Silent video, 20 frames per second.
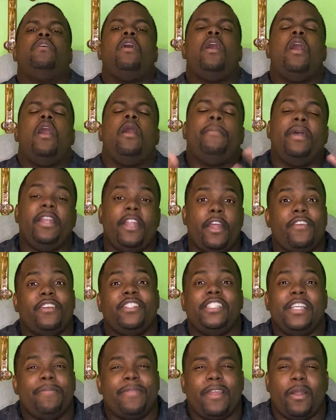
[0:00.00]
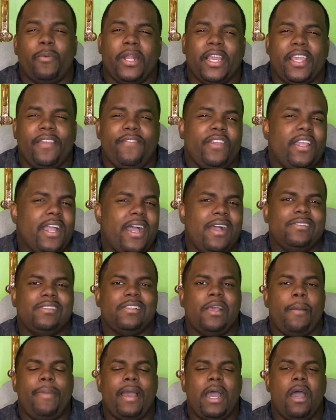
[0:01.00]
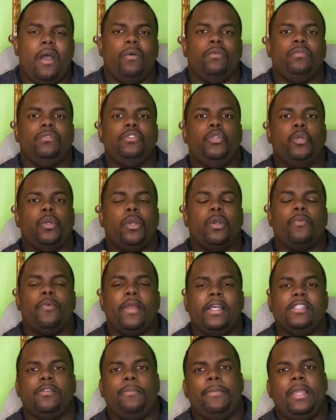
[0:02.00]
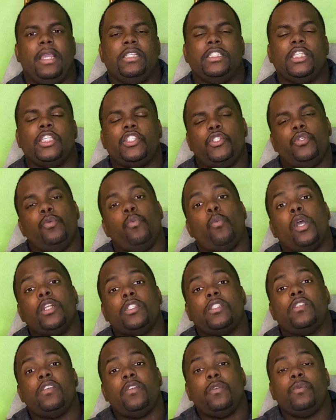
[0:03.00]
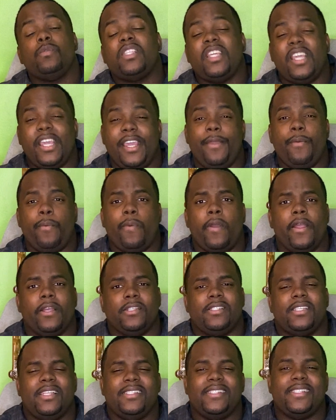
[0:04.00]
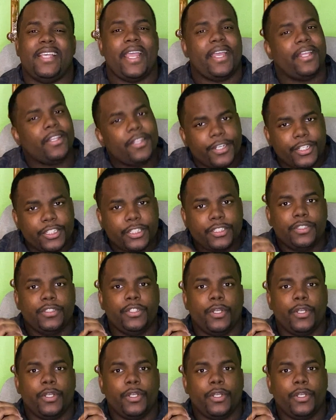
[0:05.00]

Another tip that I want to give you guys about your resumes is you want to use keywords and tailor